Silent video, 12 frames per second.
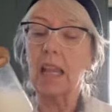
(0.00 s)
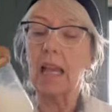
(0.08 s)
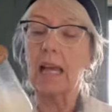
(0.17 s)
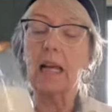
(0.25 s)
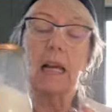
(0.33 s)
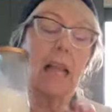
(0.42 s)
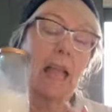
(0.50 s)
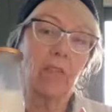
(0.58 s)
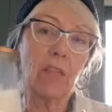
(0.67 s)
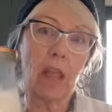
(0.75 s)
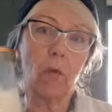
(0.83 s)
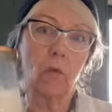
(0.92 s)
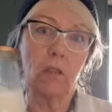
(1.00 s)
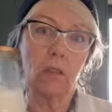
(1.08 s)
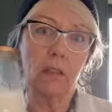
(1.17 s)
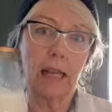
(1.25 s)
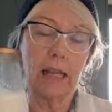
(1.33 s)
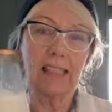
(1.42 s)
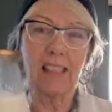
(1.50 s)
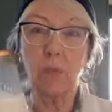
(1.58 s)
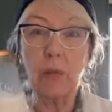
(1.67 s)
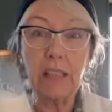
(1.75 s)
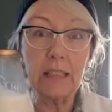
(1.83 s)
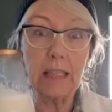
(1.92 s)
and that will
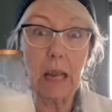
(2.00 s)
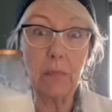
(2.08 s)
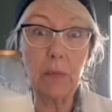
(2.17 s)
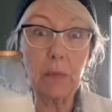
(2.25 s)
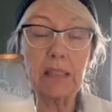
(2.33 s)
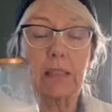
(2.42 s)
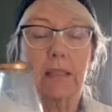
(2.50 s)
sweeten it up a bit.